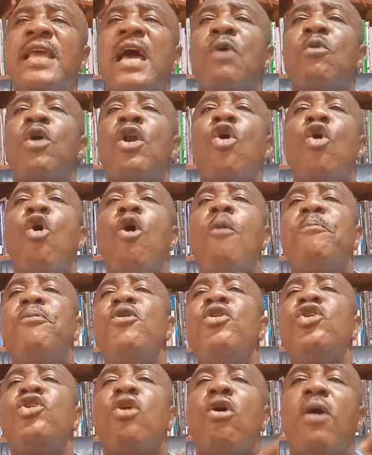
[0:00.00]
that will
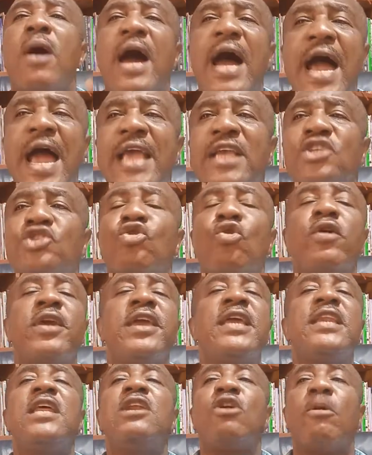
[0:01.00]
open your eyes to
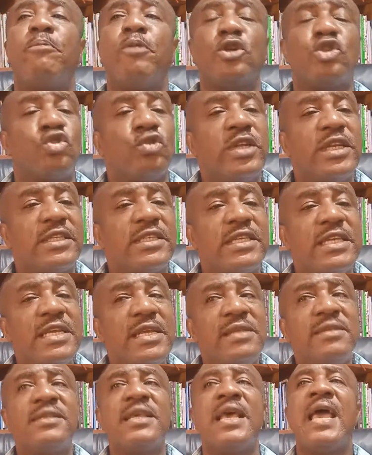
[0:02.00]
hidden
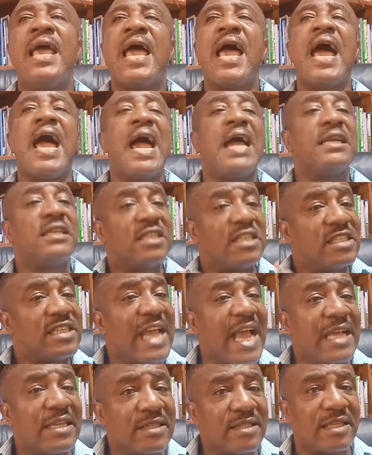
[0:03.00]
opportunities and
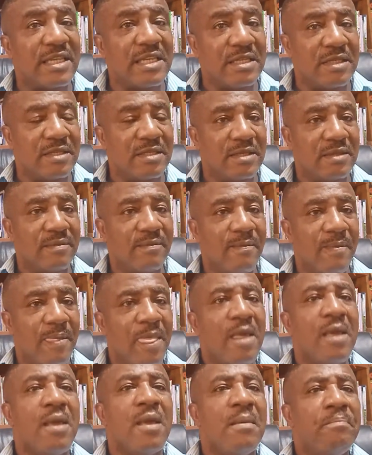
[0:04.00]
chances.
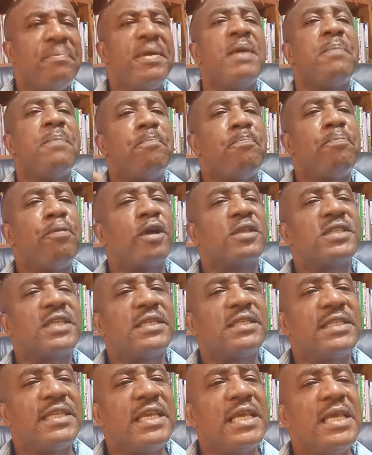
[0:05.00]
Be
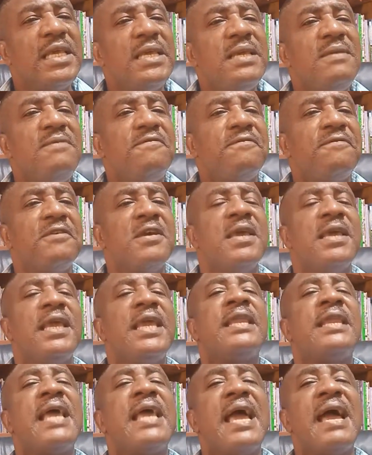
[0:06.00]
positive
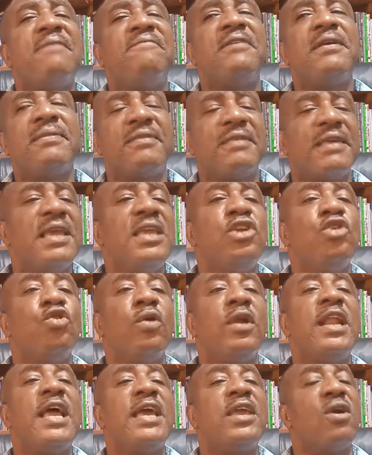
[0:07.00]
in everything
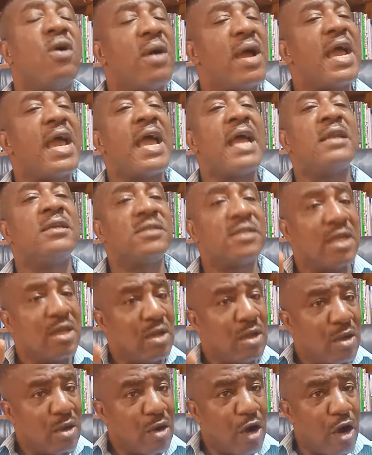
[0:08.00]
you lay your hands
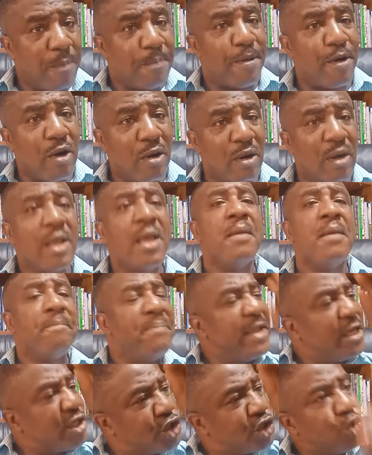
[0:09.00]
upon.
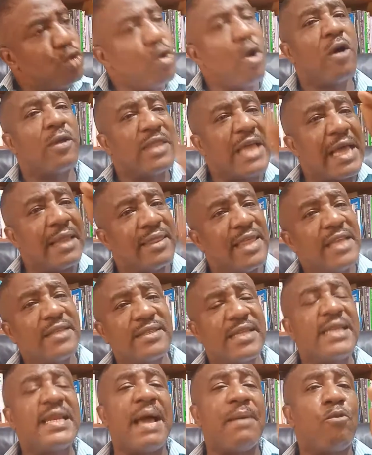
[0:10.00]
Be sure that
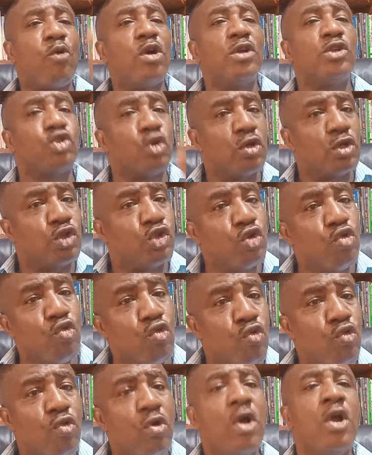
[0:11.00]
this thing I want to
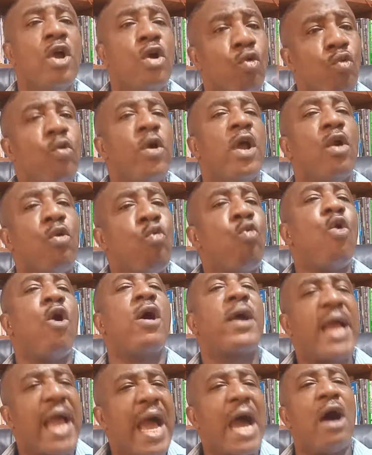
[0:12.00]
do will
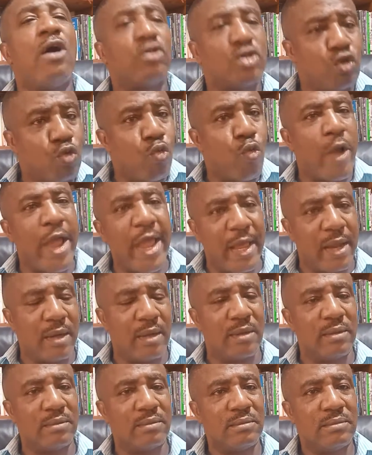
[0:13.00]
work out
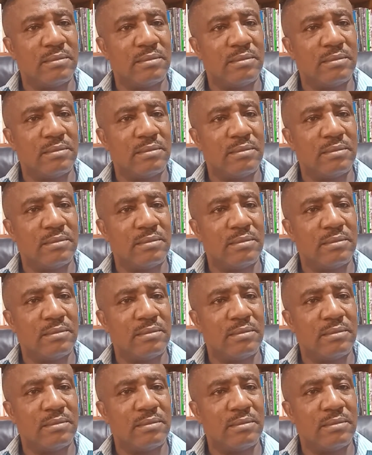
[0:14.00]
well.